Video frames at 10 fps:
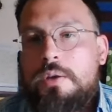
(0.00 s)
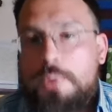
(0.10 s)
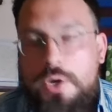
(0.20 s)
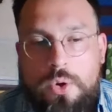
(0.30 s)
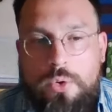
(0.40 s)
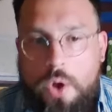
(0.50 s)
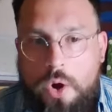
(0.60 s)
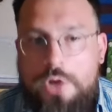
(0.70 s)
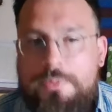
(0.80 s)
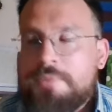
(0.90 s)
Mecole
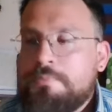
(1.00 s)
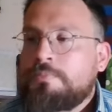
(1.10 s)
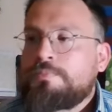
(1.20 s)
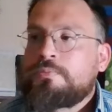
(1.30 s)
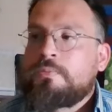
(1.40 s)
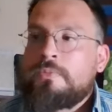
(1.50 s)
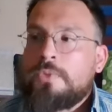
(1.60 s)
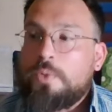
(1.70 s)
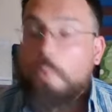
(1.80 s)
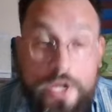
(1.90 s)
Hardman,
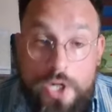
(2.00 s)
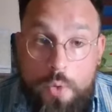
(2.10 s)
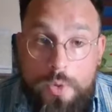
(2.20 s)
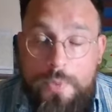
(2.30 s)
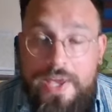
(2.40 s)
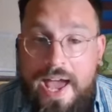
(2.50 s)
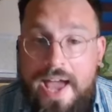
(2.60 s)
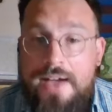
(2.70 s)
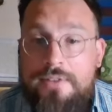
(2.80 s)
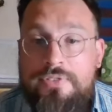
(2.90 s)
we know what we
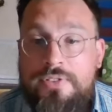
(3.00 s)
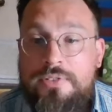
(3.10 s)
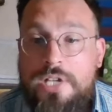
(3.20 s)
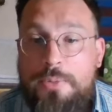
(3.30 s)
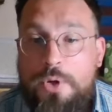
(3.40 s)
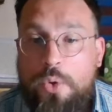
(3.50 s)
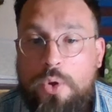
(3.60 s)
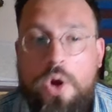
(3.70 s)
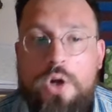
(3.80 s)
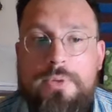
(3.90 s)
have in
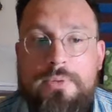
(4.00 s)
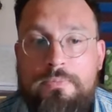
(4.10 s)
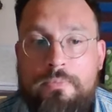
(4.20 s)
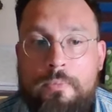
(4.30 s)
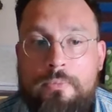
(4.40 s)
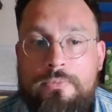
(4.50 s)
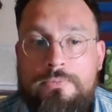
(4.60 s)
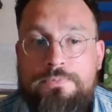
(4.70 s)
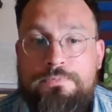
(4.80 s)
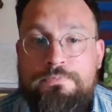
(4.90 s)
Mecole Hardman.
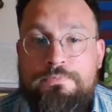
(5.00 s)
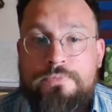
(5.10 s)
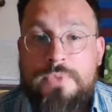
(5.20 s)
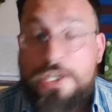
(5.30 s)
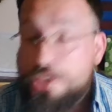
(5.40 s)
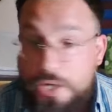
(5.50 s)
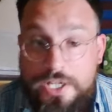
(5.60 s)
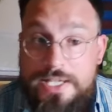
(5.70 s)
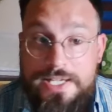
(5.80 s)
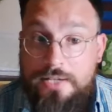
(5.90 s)
He's going to
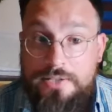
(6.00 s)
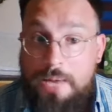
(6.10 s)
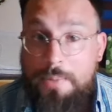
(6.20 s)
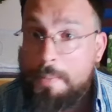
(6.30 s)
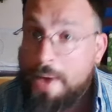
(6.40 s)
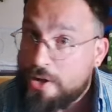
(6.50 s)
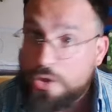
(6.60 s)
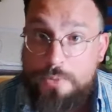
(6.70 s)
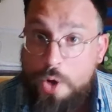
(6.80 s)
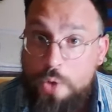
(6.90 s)
get yelled at by
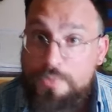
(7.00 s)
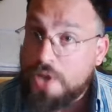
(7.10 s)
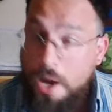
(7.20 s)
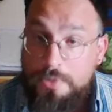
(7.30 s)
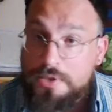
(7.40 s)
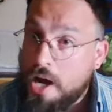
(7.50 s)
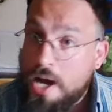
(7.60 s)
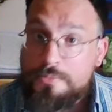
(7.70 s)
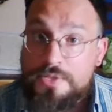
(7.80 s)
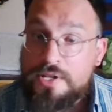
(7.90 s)
Patrick Mahomes a couple
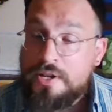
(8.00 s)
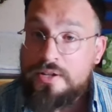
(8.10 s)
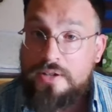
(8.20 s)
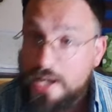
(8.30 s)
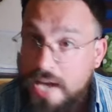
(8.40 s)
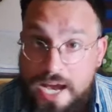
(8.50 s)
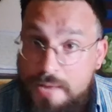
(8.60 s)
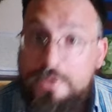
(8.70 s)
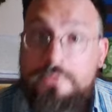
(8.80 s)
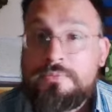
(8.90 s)
times a
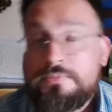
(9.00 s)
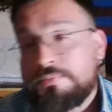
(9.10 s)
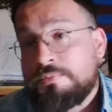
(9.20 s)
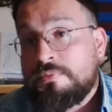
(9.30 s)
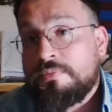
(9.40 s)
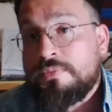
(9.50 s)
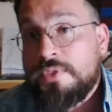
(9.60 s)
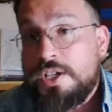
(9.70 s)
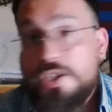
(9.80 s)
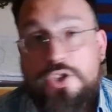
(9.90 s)
game.
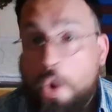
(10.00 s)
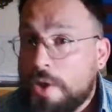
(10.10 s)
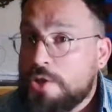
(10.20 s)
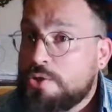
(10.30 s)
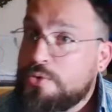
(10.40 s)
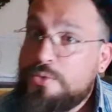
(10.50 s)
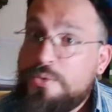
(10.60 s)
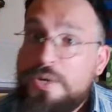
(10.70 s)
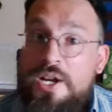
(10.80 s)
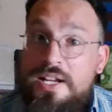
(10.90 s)
He's going
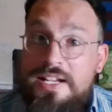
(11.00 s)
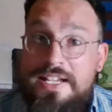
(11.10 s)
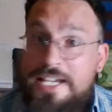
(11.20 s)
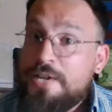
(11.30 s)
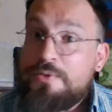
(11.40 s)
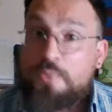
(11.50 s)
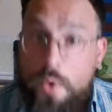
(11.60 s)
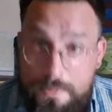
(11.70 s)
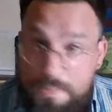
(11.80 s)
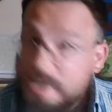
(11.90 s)
to give
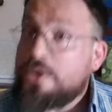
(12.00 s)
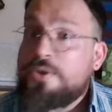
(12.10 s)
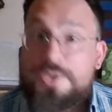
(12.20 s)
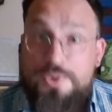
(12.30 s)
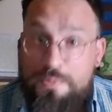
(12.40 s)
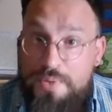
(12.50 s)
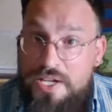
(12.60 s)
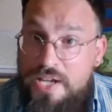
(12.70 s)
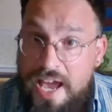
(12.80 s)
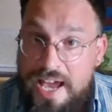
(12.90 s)
what appears to
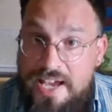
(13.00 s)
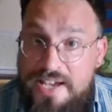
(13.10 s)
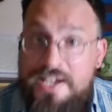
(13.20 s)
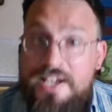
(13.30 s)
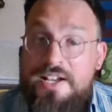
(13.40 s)
be a